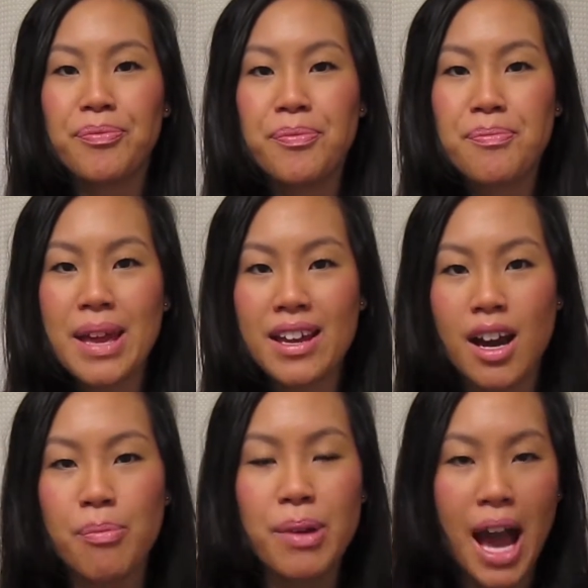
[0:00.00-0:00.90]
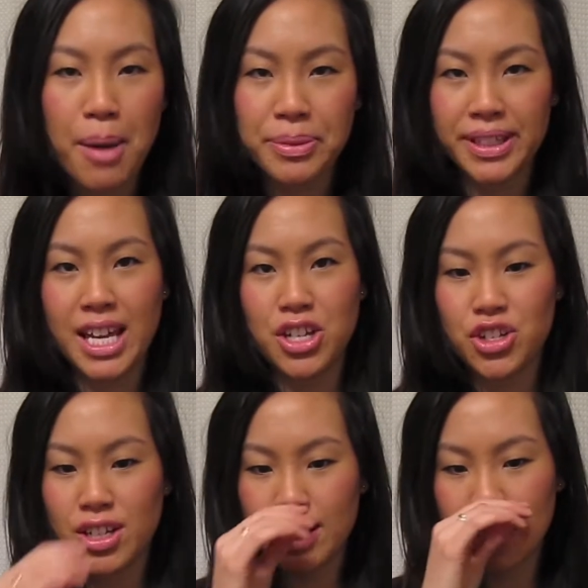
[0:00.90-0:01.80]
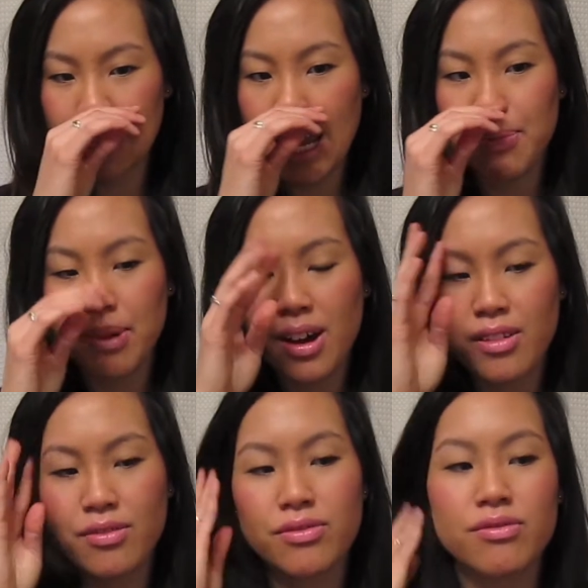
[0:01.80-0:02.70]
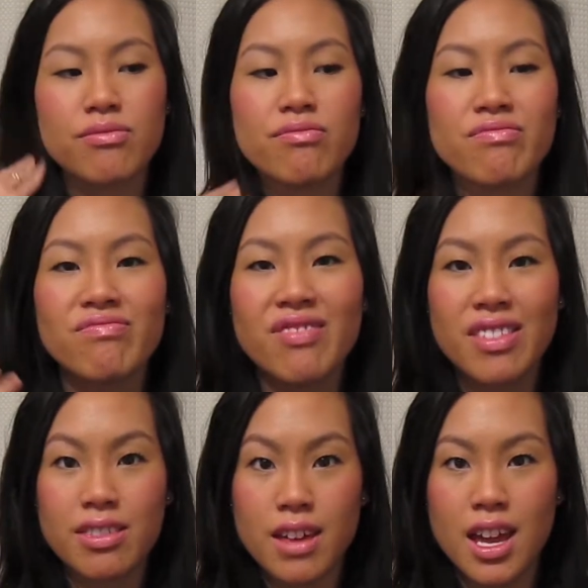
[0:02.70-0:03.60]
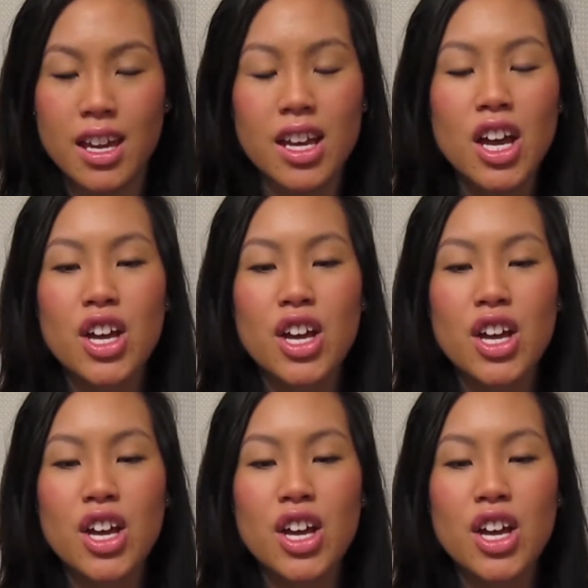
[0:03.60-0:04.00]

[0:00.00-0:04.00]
makeup application type of thing.